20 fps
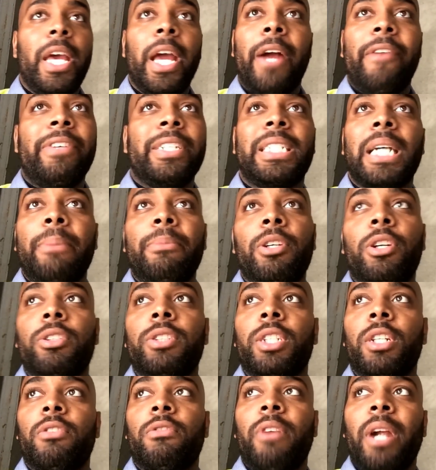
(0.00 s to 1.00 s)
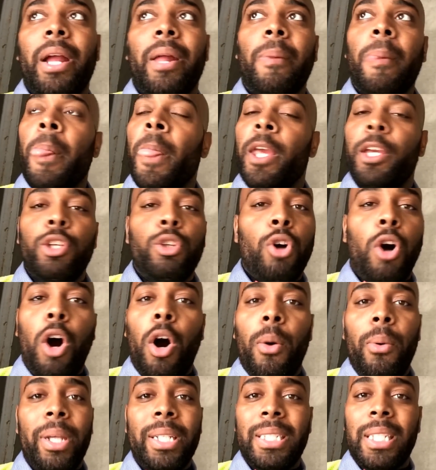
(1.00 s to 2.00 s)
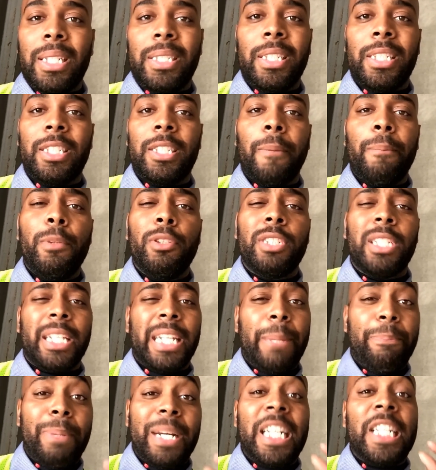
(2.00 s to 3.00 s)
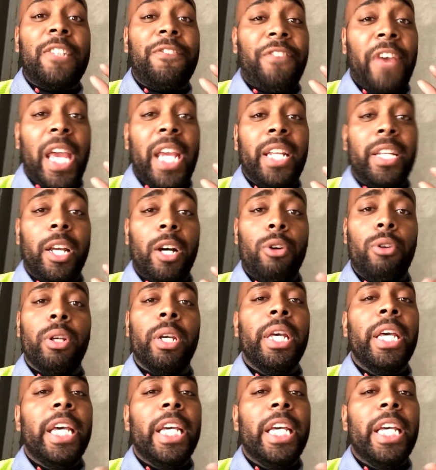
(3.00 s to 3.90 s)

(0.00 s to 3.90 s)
Every time you go to the rec, you always listen to some music, but it's faint though.